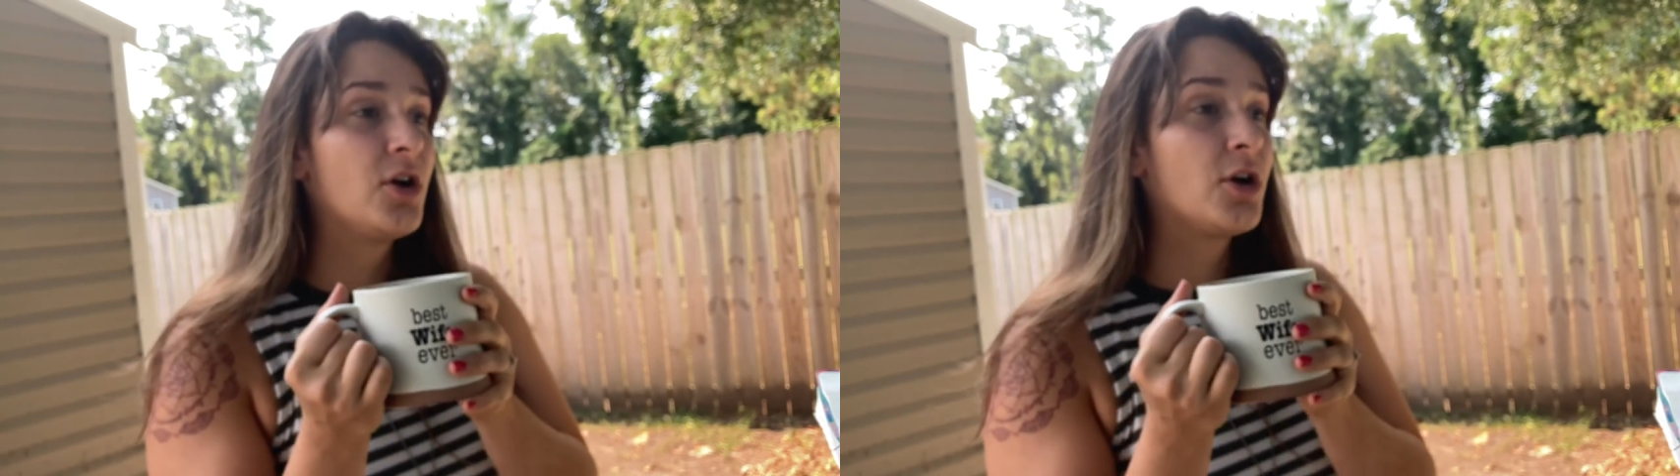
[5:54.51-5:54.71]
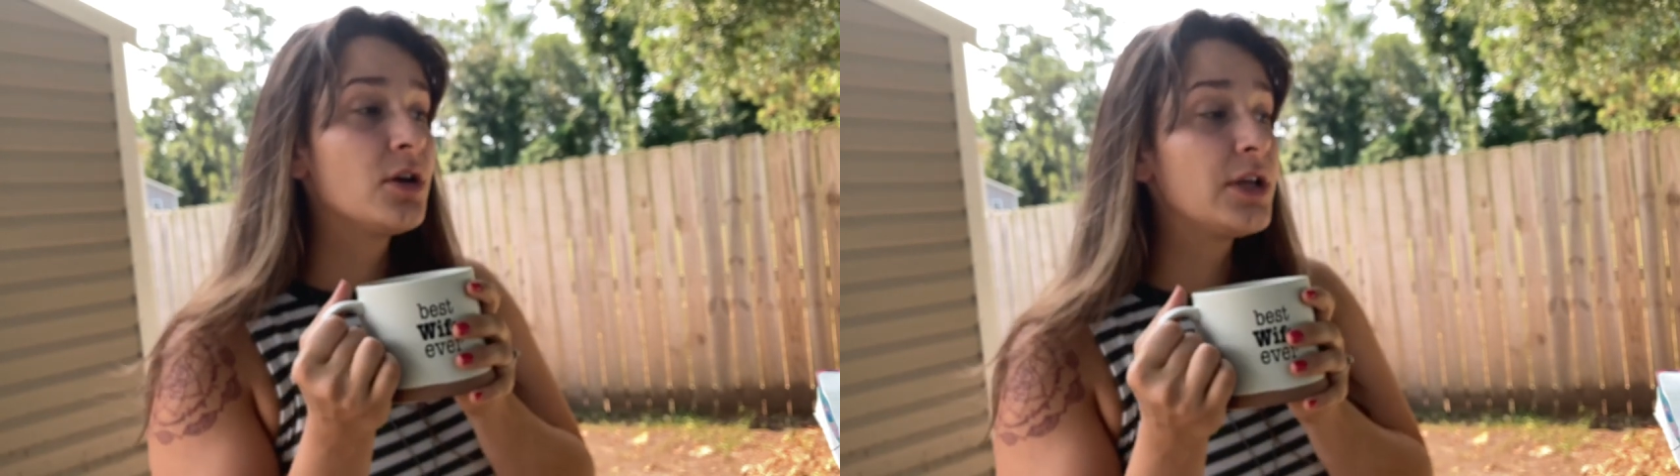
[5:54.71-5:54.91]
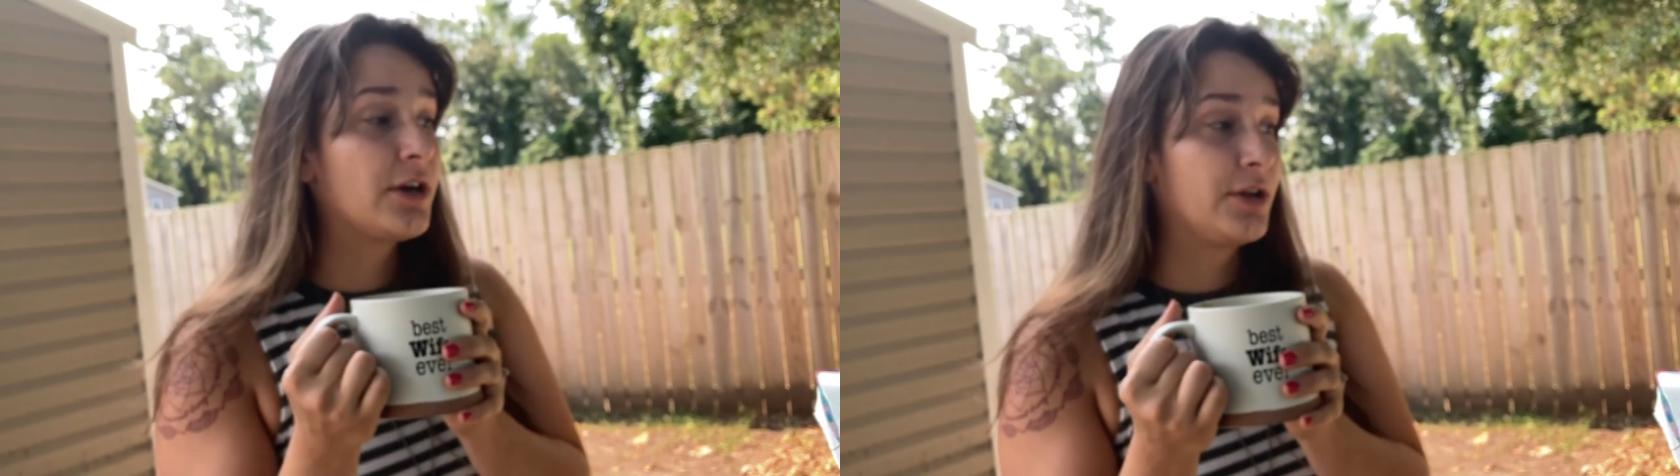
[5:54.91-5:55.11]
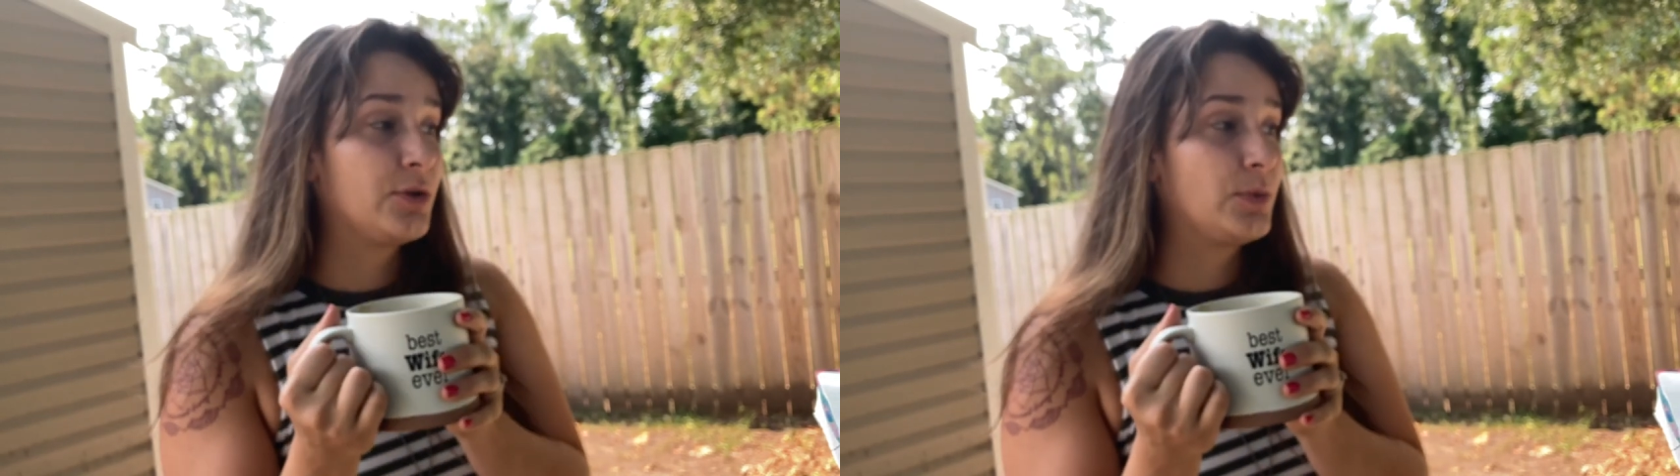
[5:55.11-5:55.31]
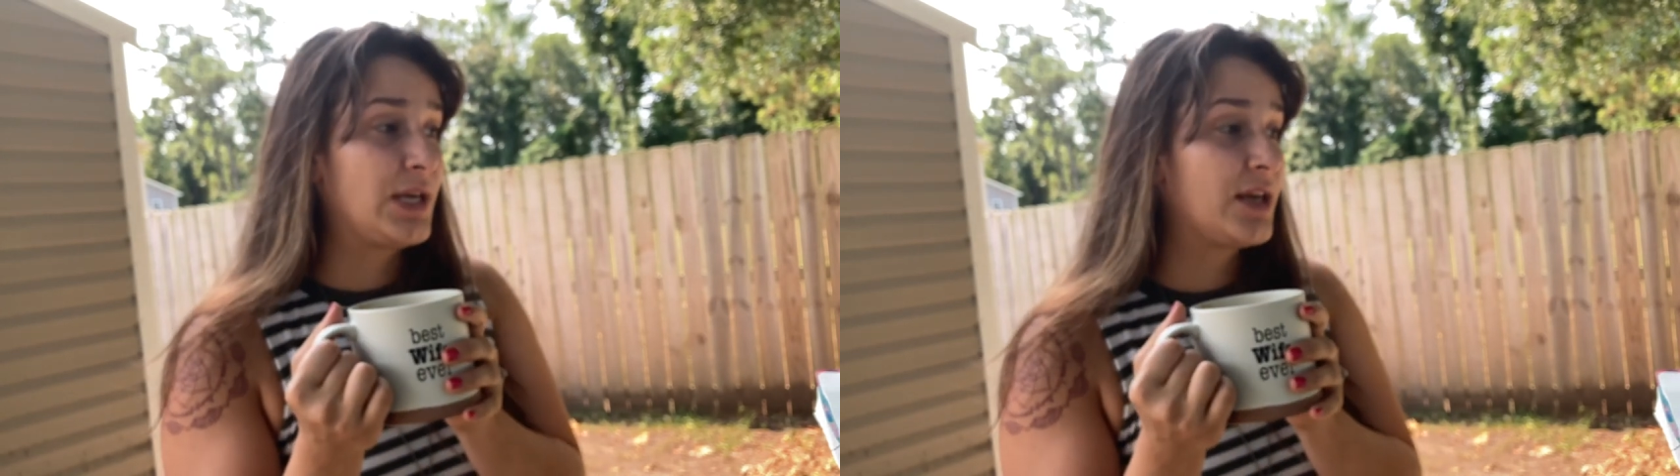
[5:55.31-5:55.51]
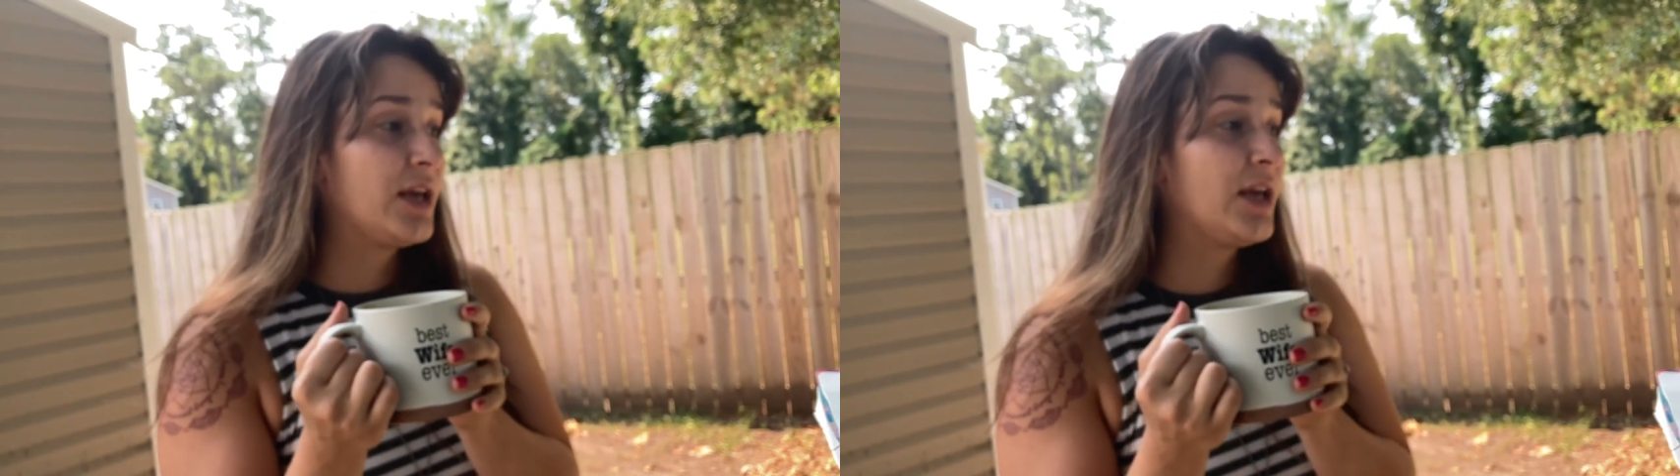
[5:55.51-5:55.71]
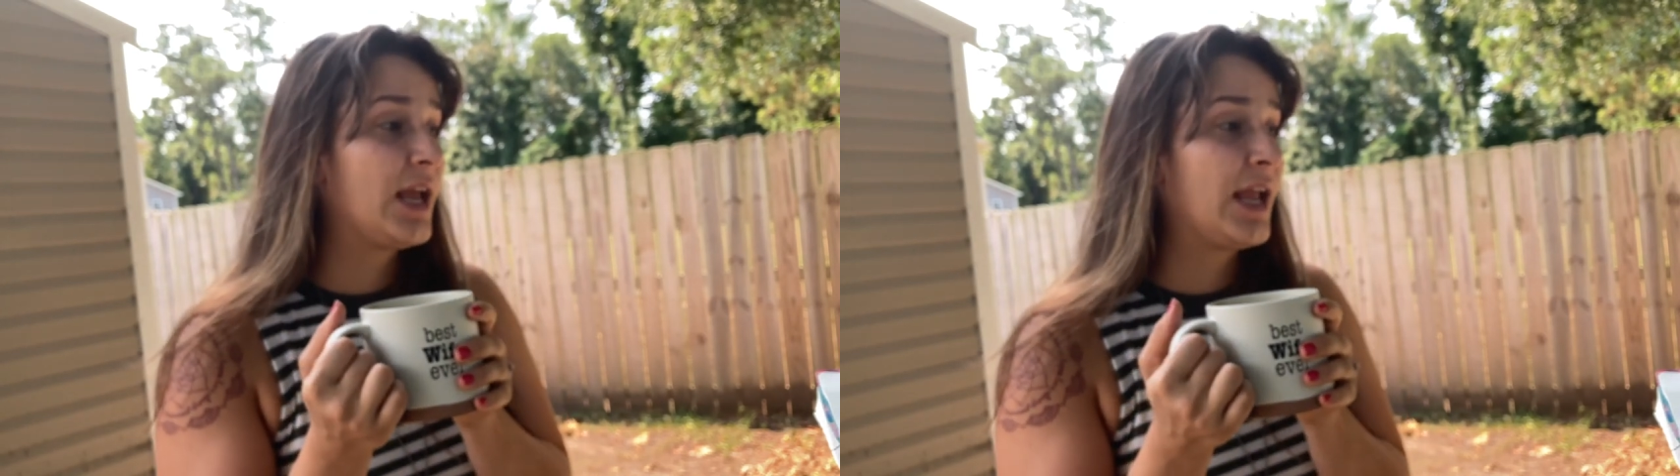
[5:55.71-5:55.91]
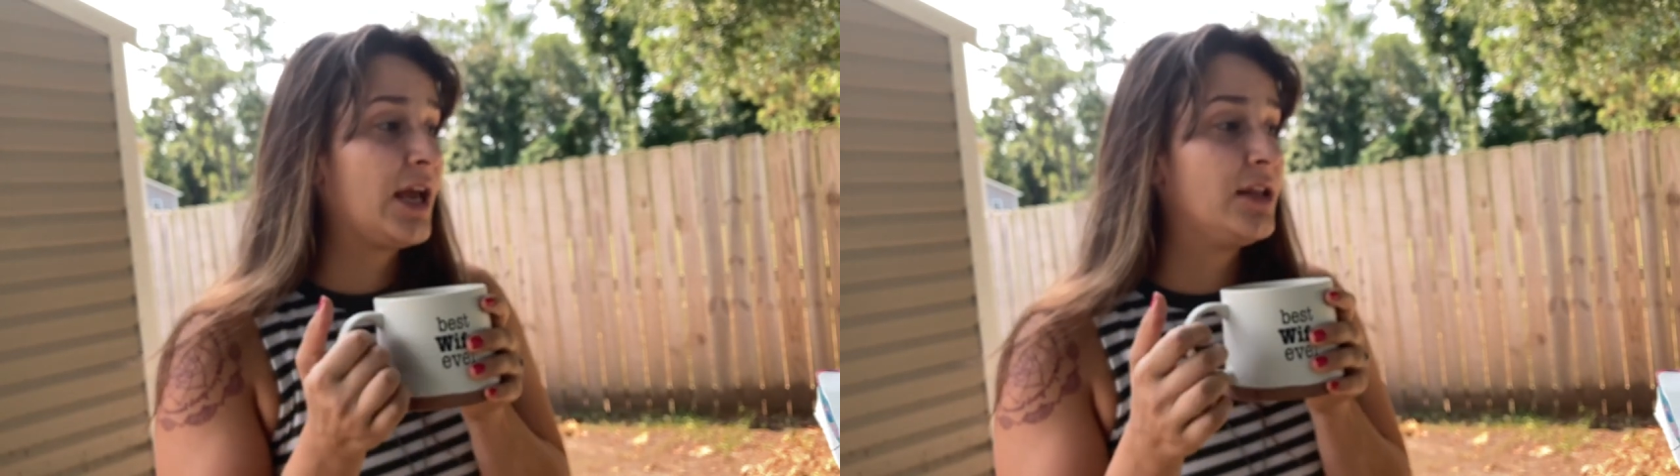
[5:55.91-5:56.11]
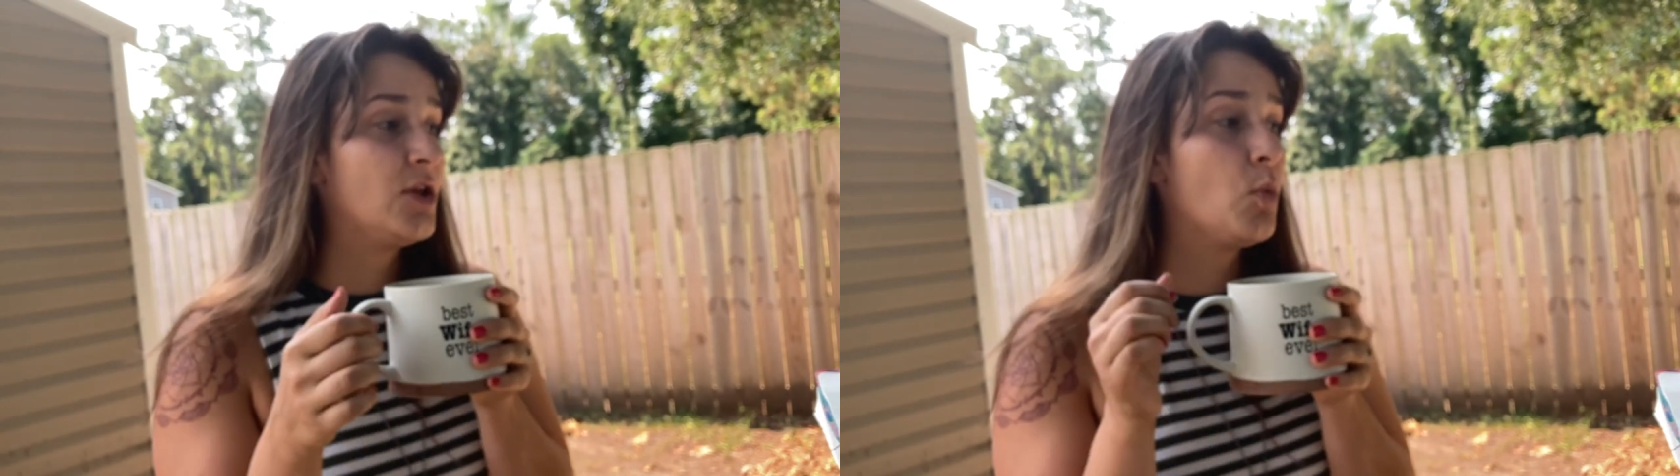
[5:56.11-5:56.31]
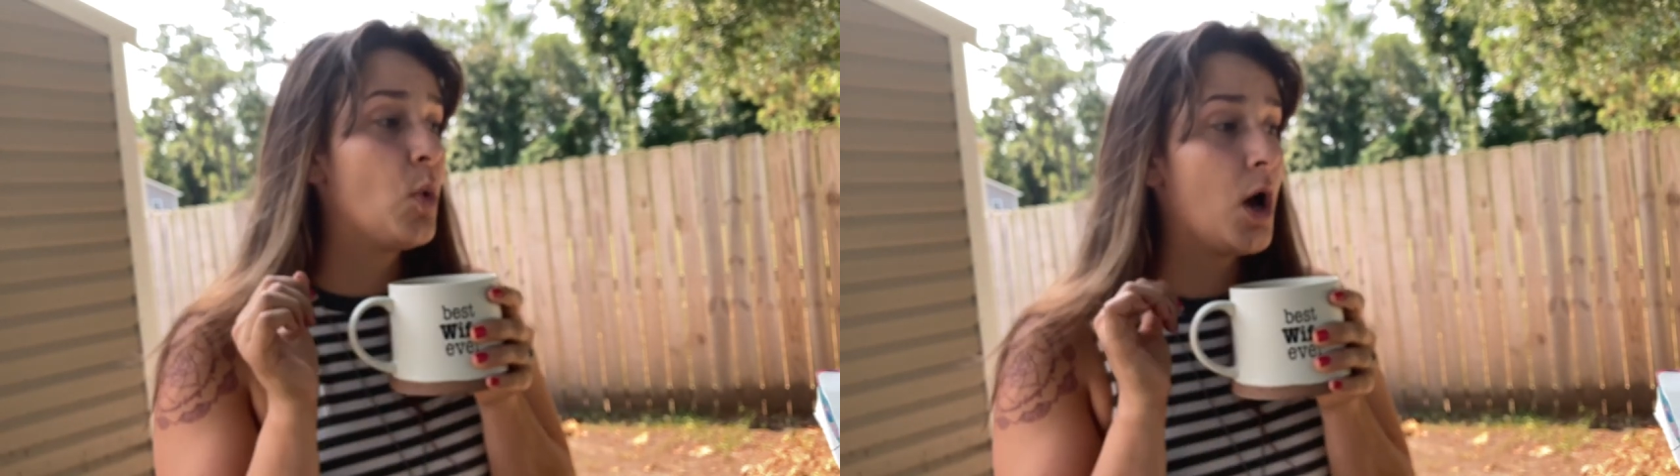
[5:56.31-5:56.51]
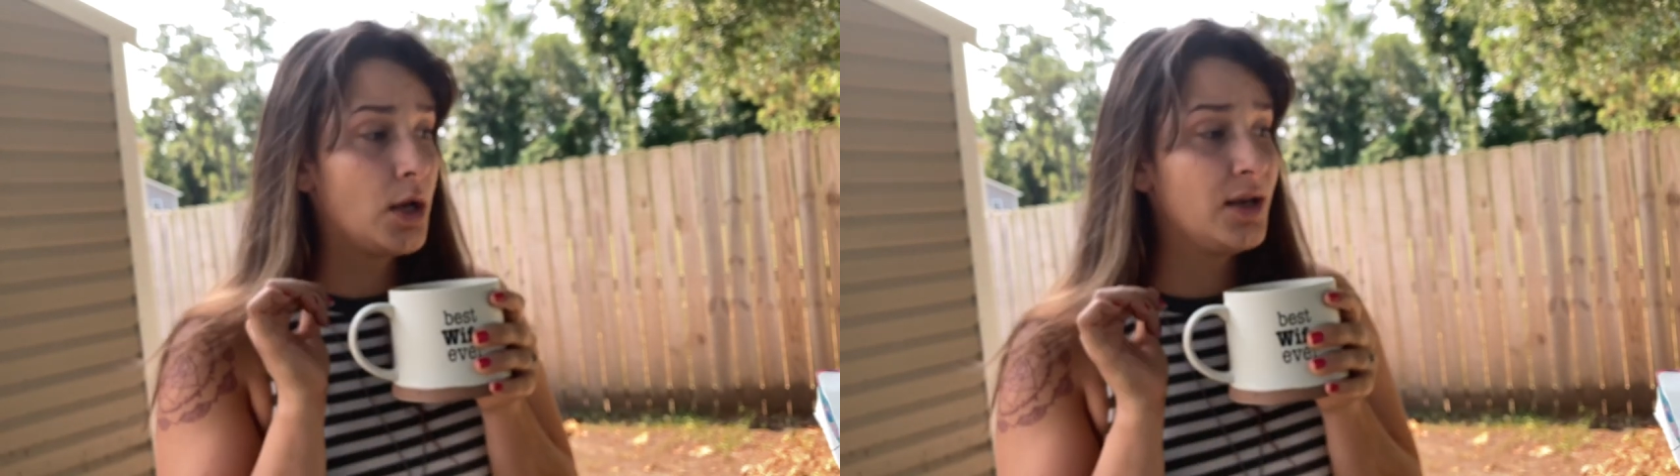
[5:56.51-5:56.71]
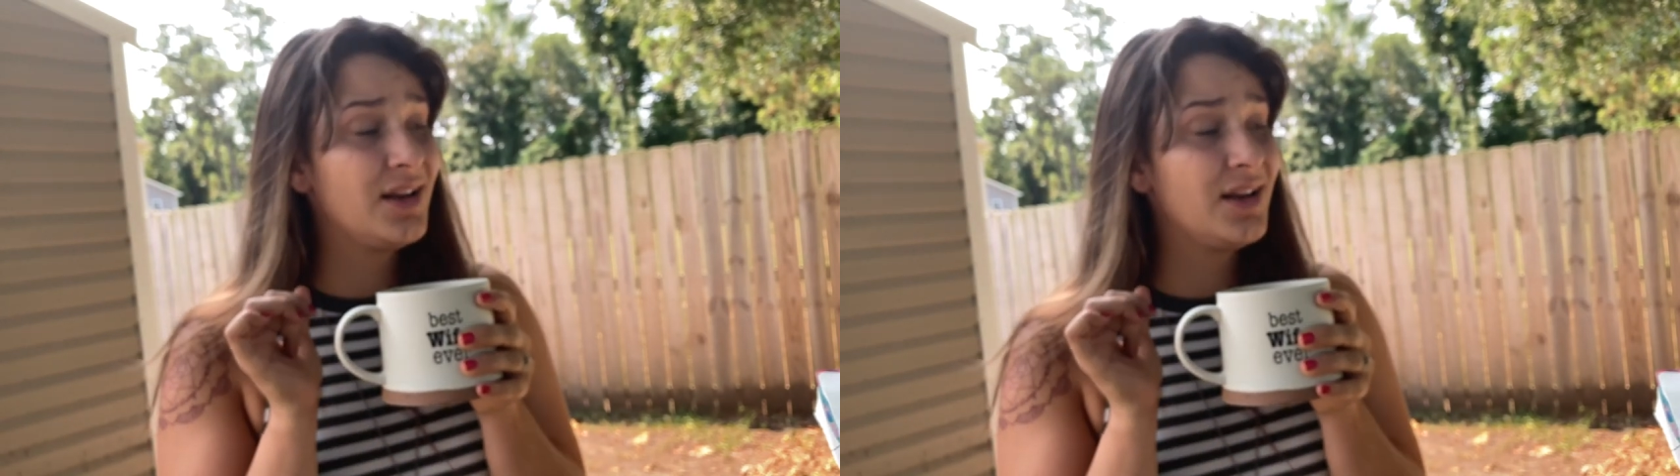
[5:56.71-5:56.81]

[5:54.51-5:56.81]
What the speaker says: earlier in the week. And the one